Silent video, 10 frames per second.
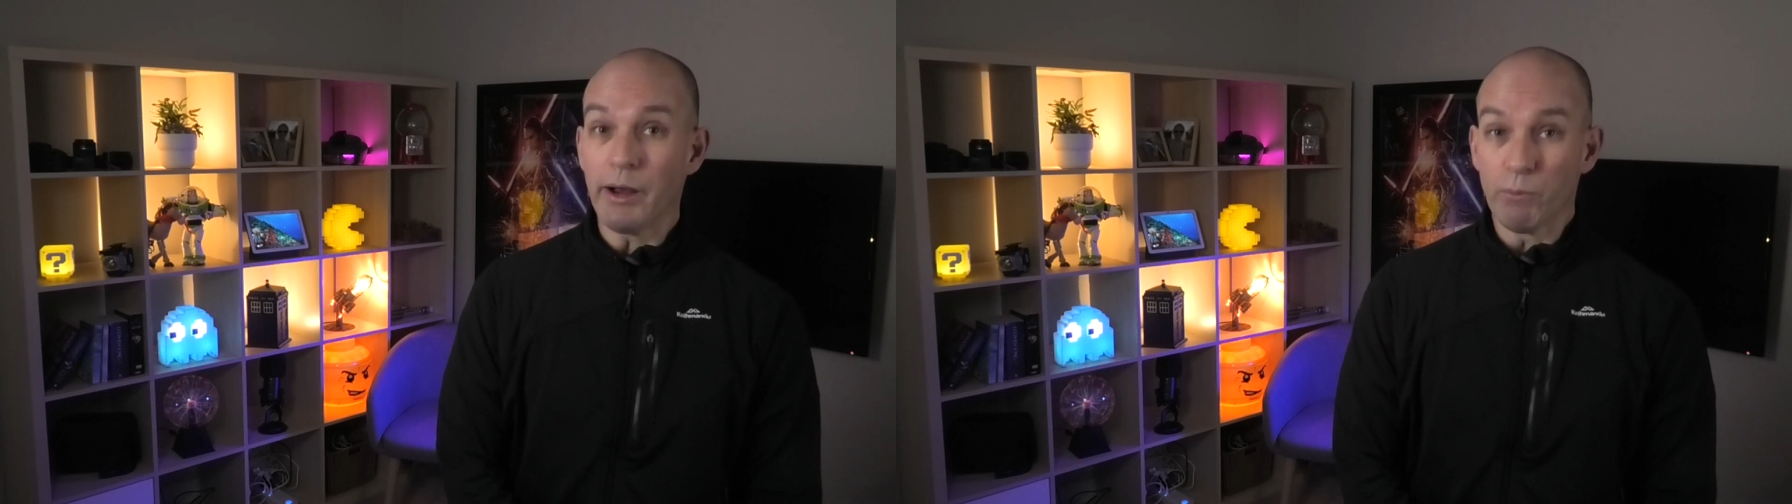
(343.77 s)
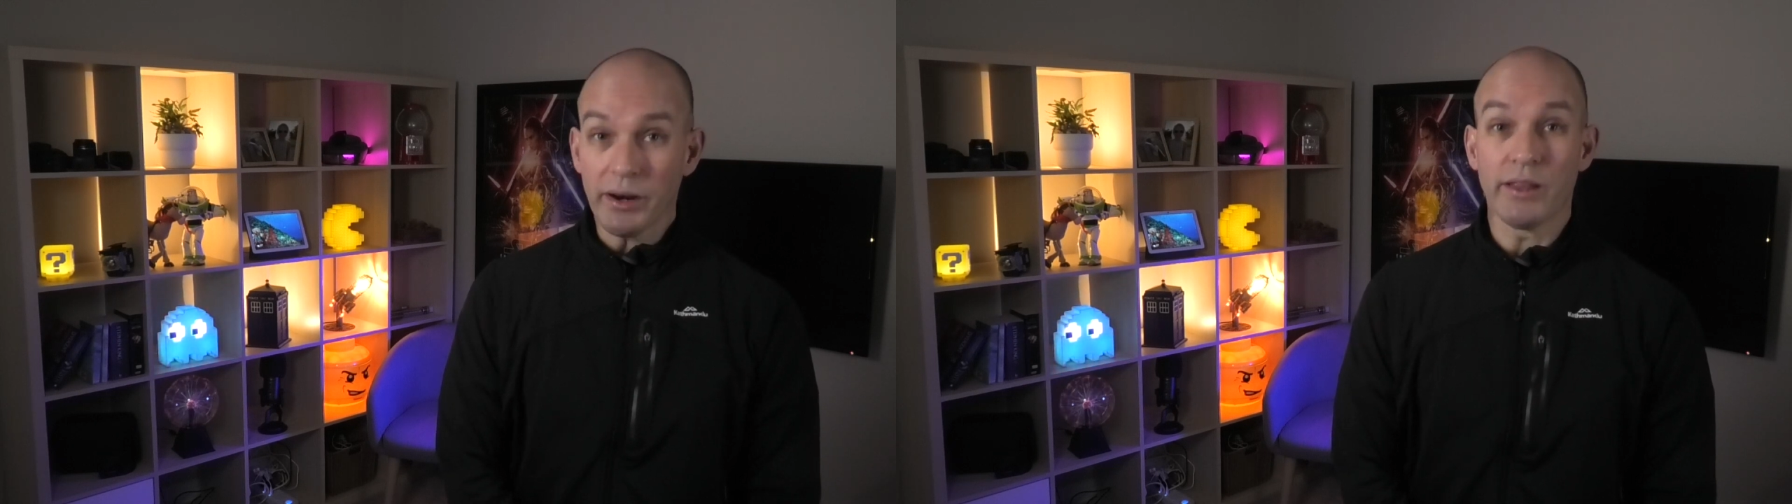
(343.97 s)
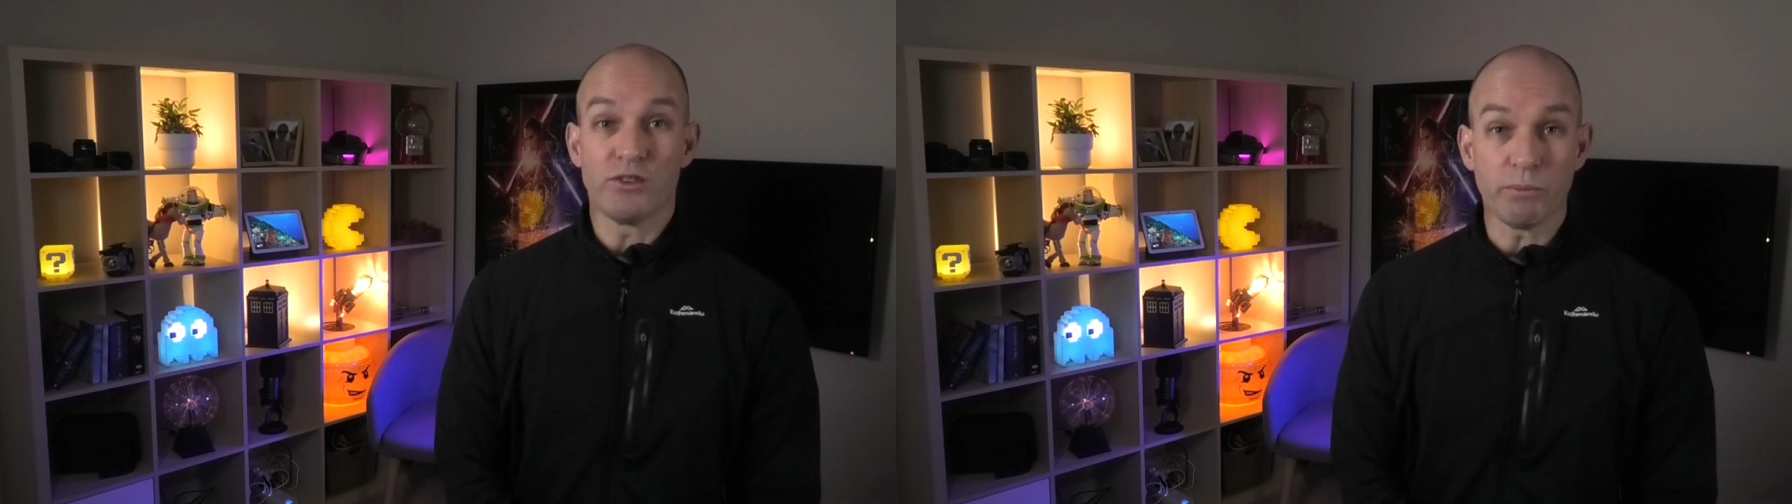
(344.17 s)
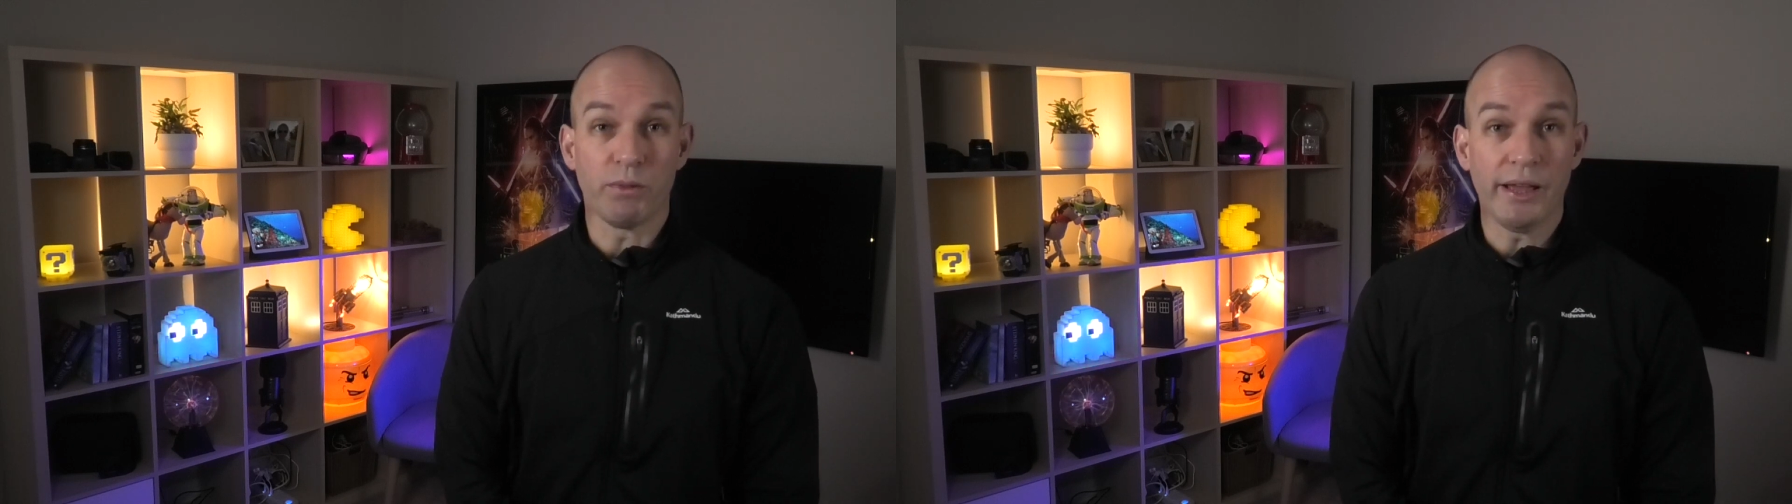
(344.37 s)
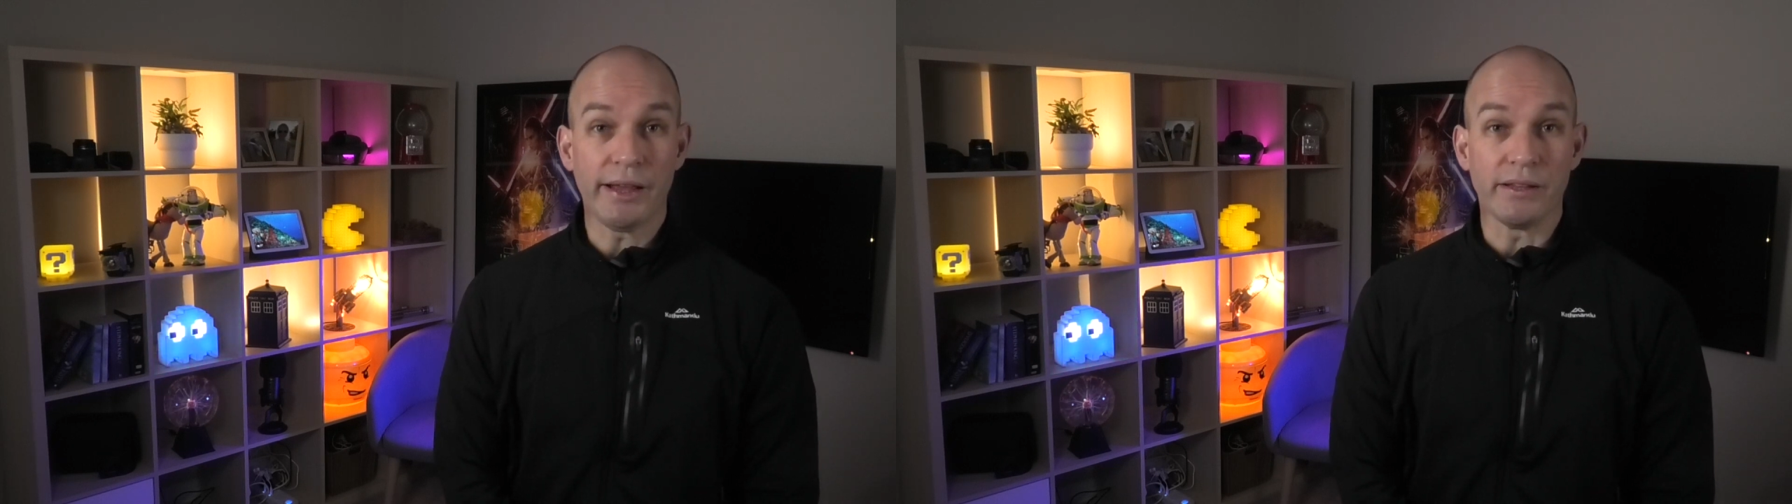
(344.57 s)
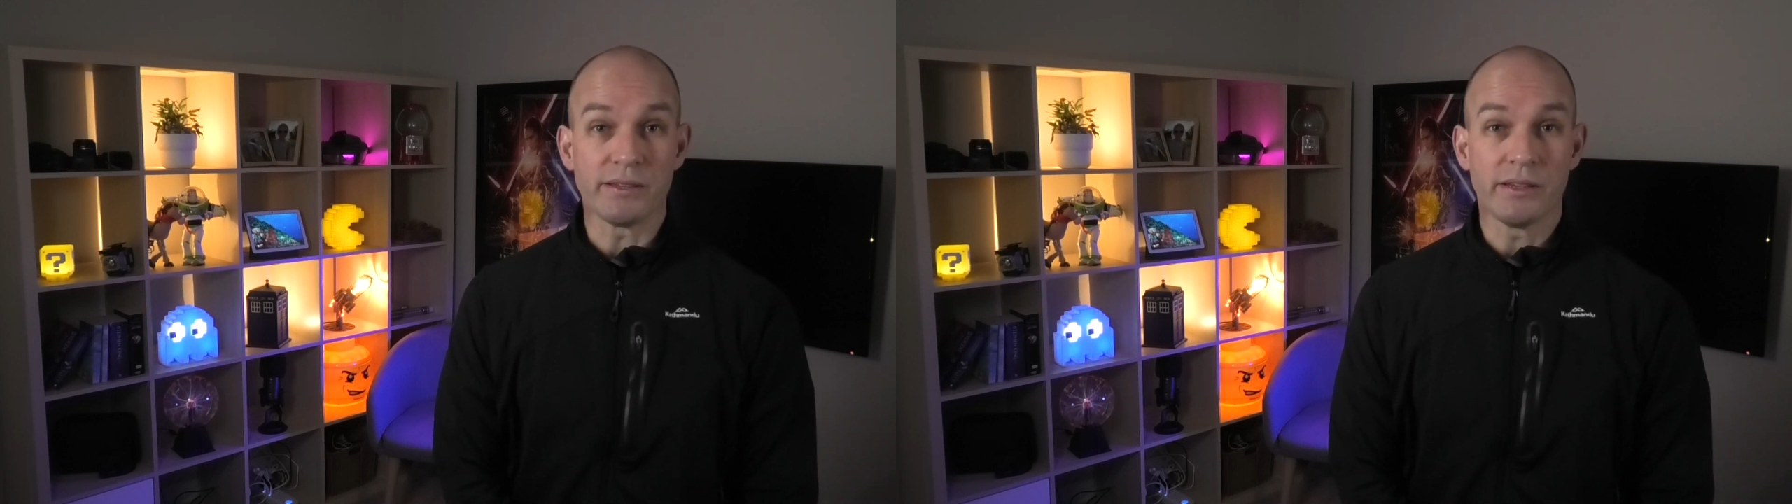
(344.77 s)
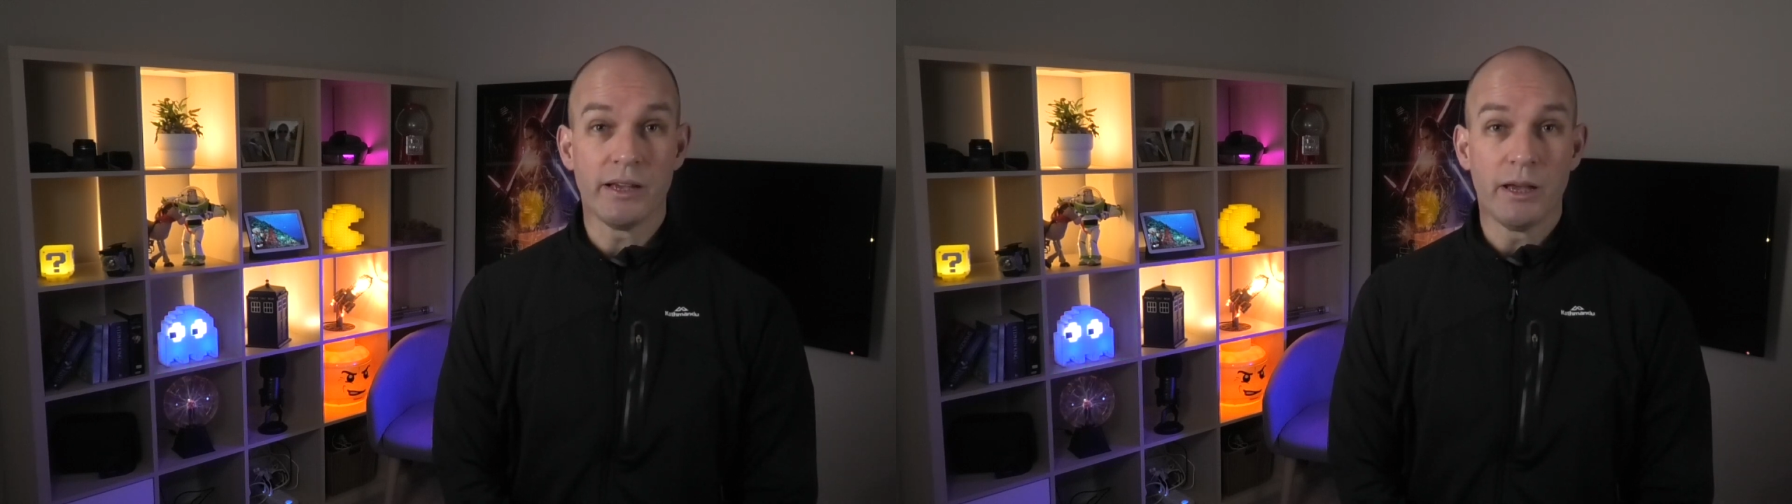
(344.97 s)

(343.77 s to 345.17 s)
want electric planes,